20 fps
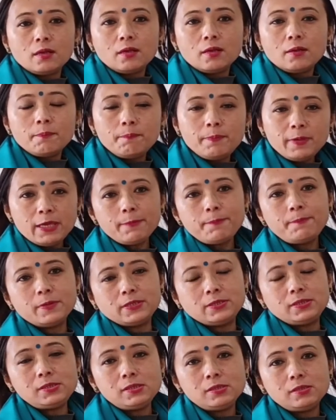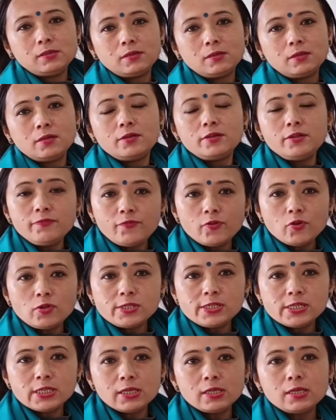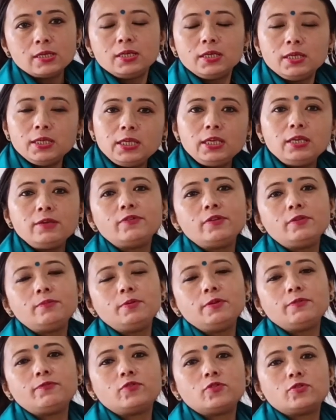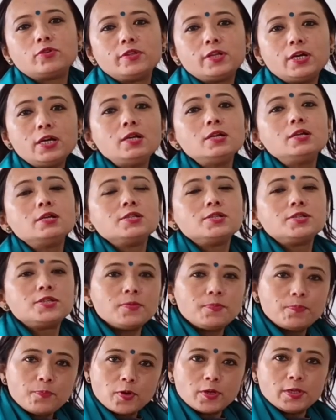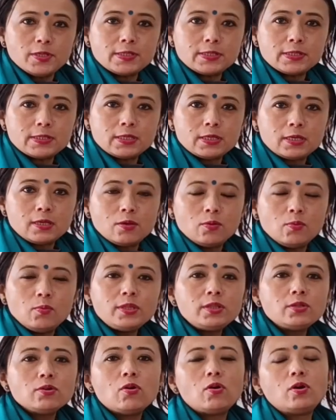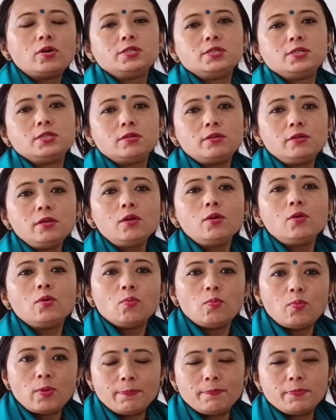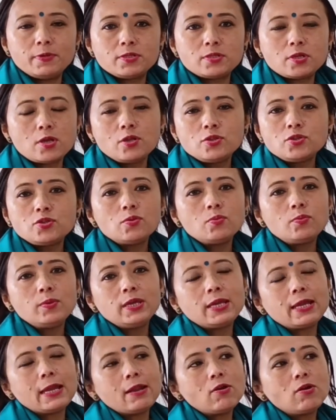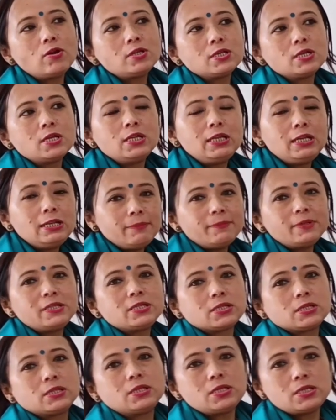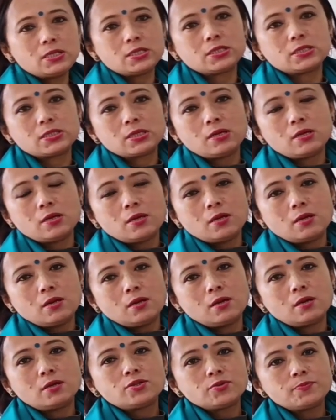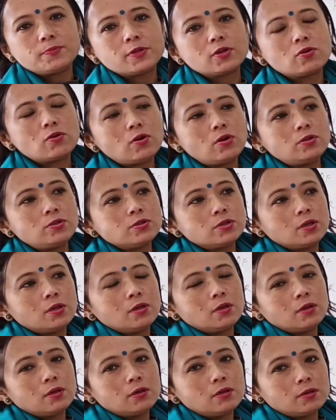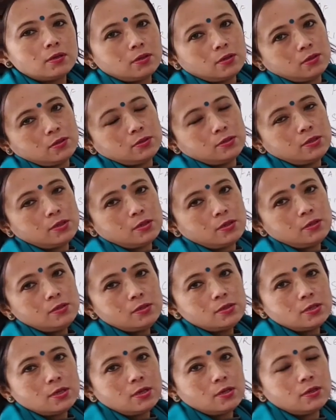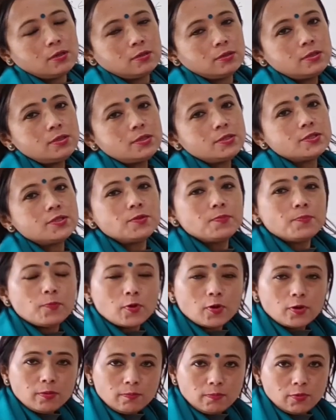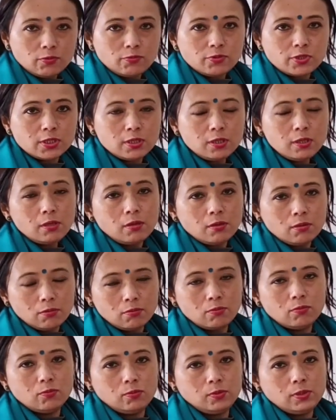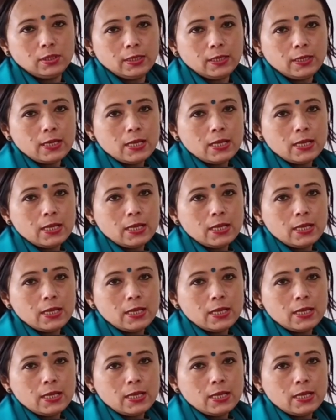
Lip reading: people revolting even before the sepoys with ordinary weapons. So we cannot limit this to be called a sepoy mutiny only.